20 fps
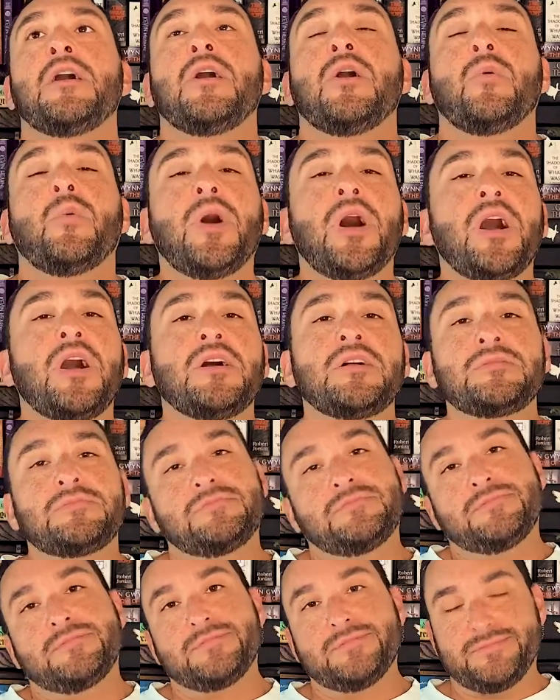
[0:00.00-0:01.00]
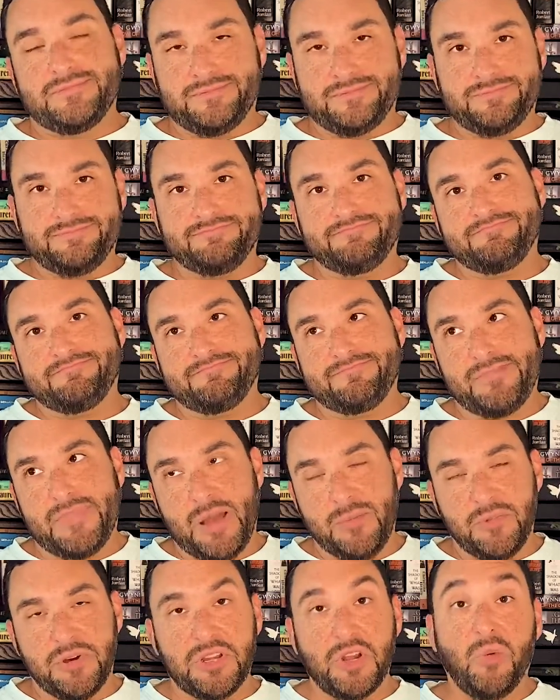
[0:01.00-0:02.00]
Well,
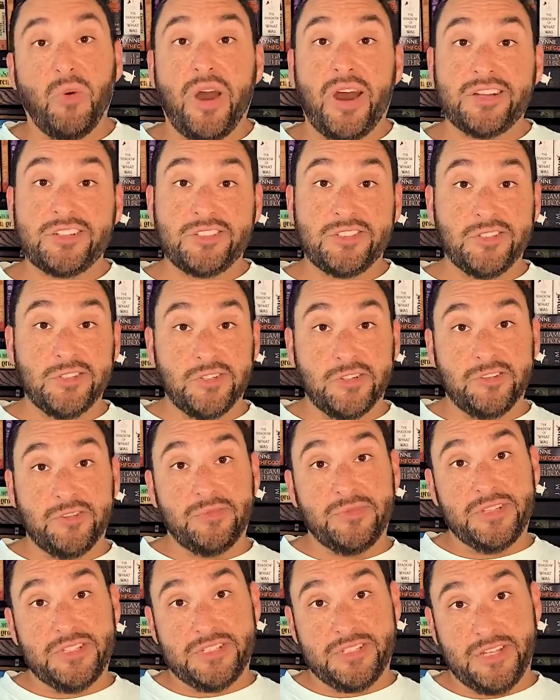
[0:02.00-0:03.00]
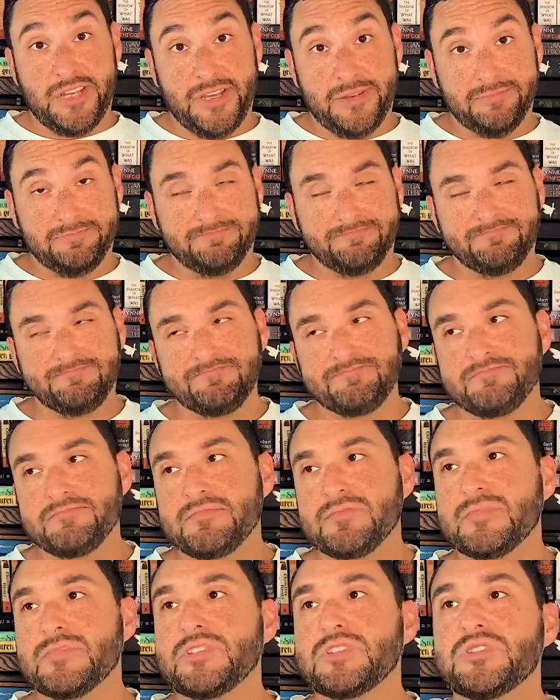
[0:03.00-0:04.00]
I'm going to watch two of them this time.
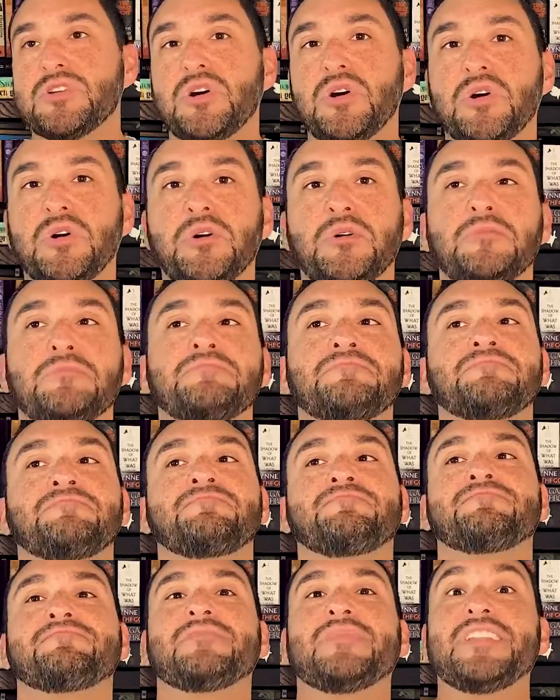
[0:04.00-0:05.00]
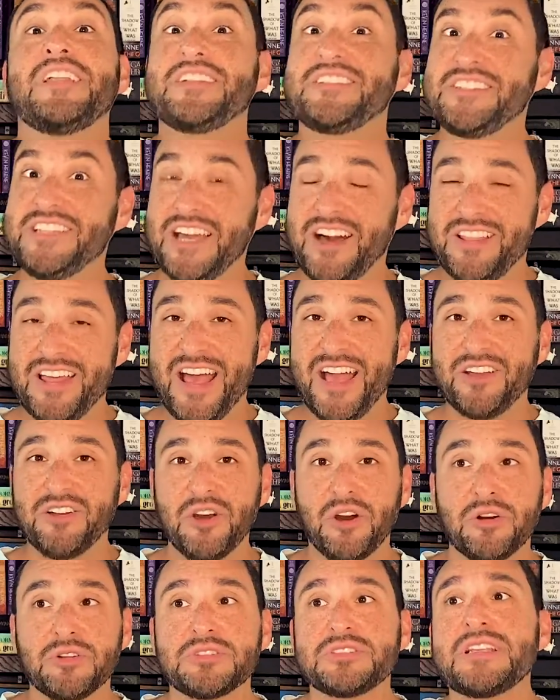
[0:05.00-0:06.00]
So let's see how that
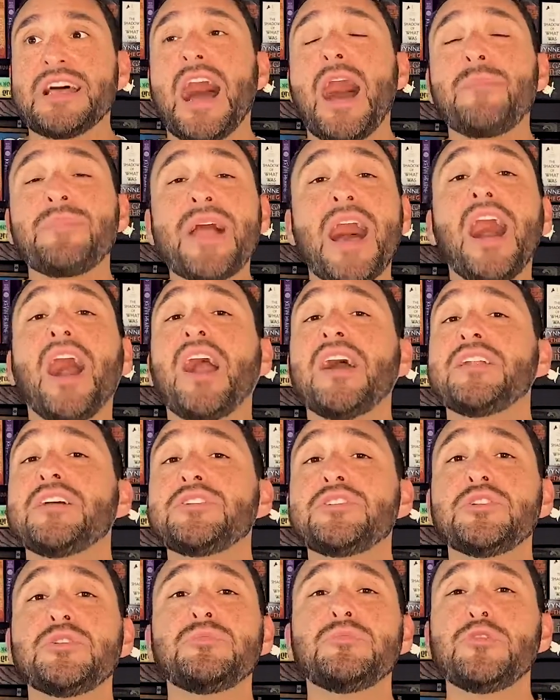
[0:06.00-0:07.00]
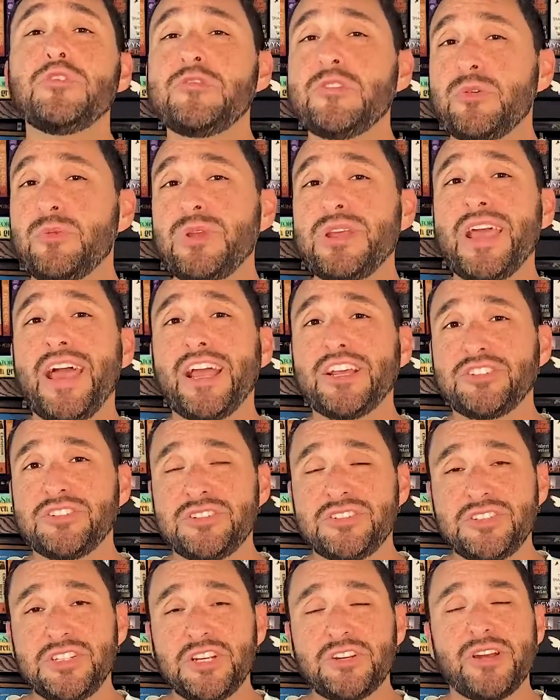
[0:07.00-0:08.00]
goes. I'm not going to do movie
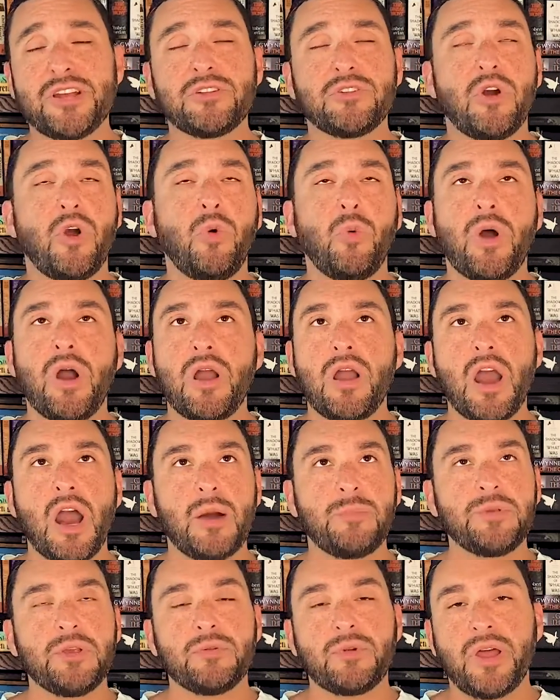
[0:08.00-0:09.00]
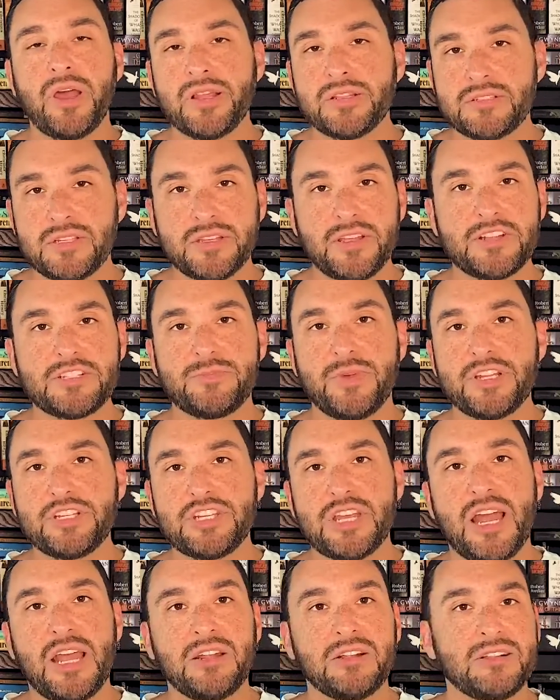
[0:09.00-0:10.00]
reactions here. I don't want copyrights against my
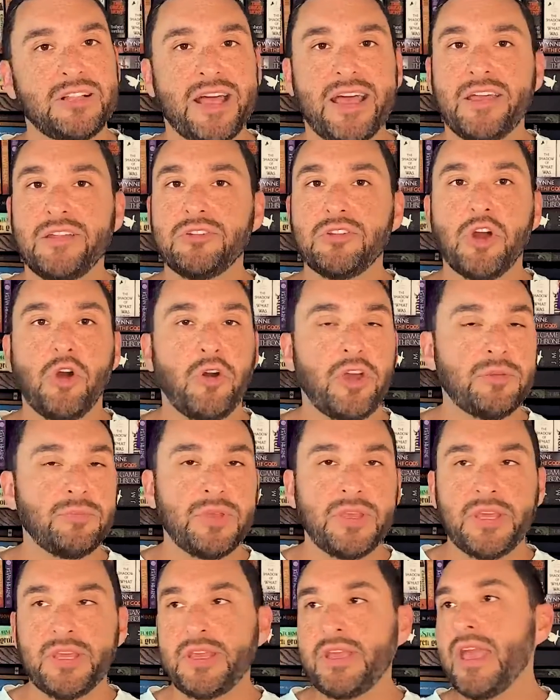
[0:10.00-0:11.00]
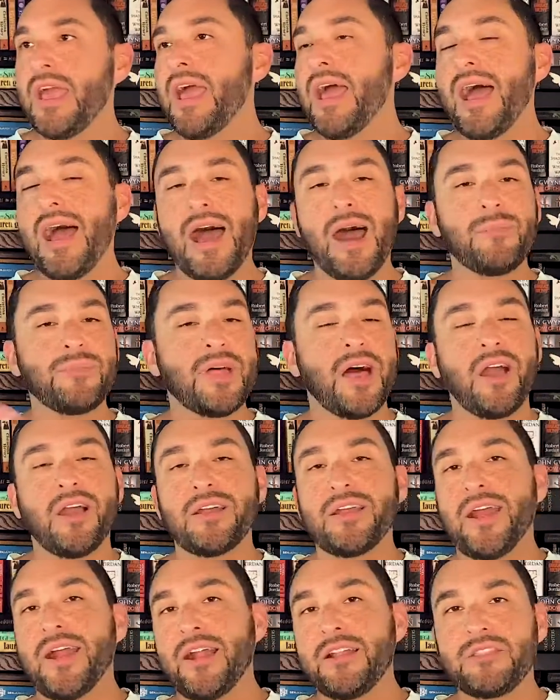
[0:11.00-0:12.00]
channel. And knowing me, I'm not
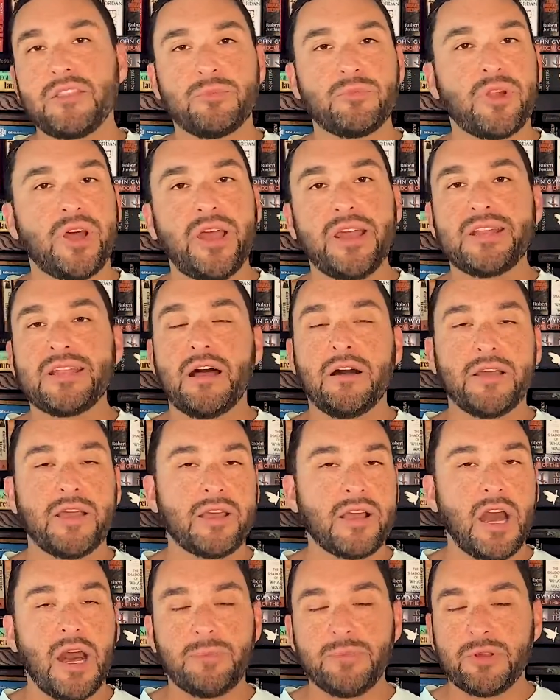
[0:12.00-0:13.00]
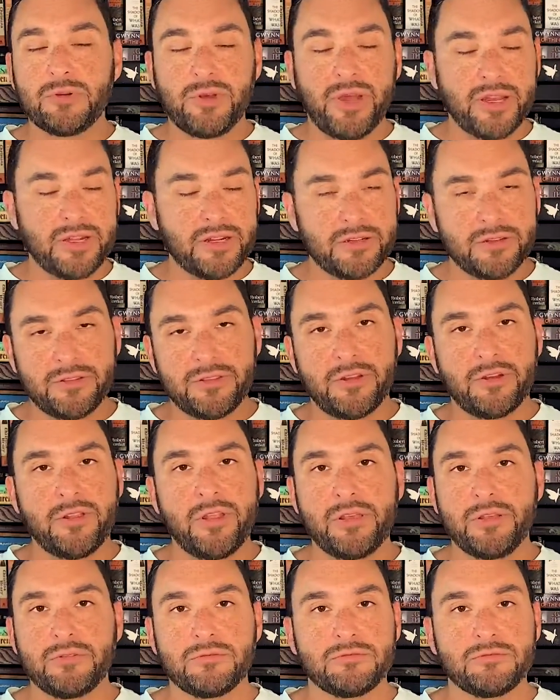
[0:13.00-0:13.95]
going to edit them right and I'll get copyrighted and there